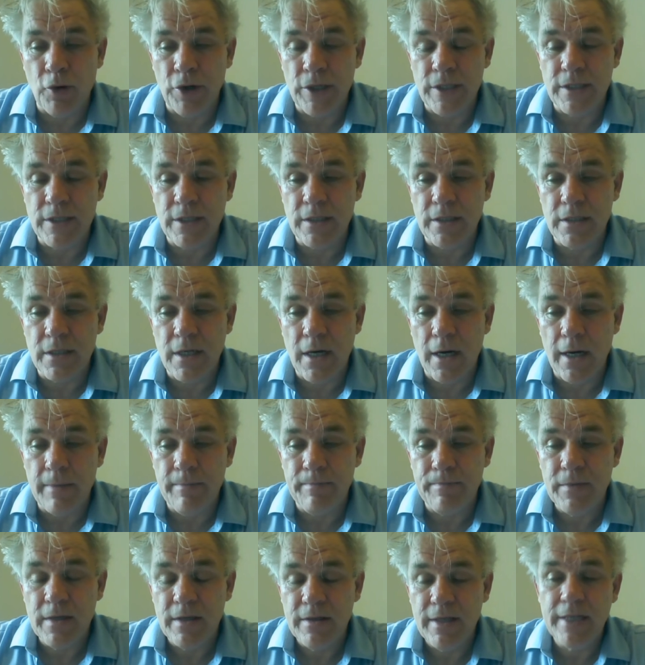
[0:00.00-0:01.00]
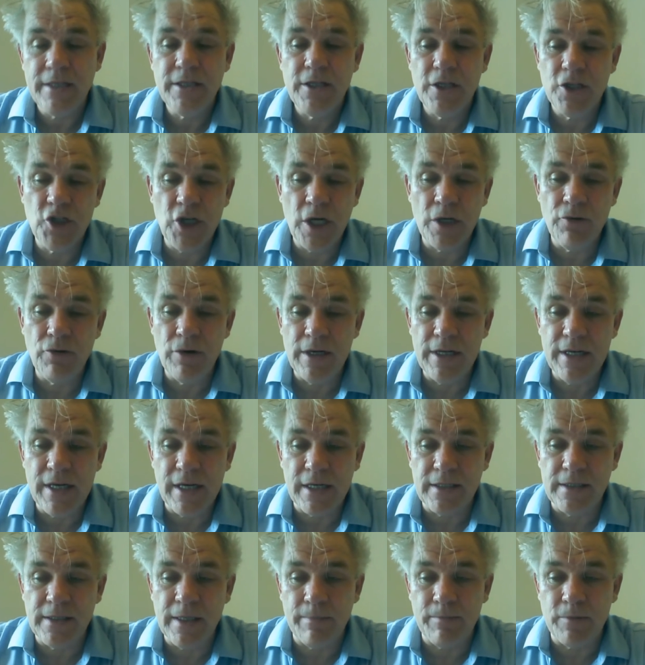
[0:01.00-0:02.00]
point in time. That's a generally
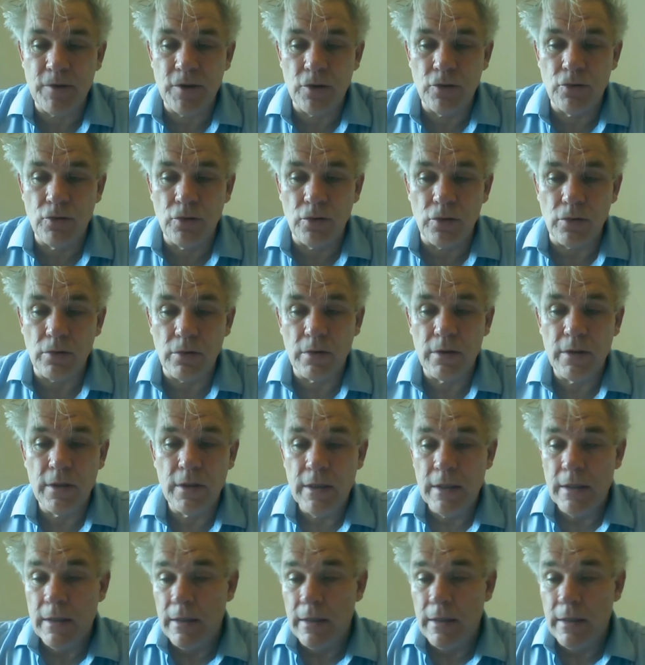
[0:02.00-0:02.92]
accepted rule.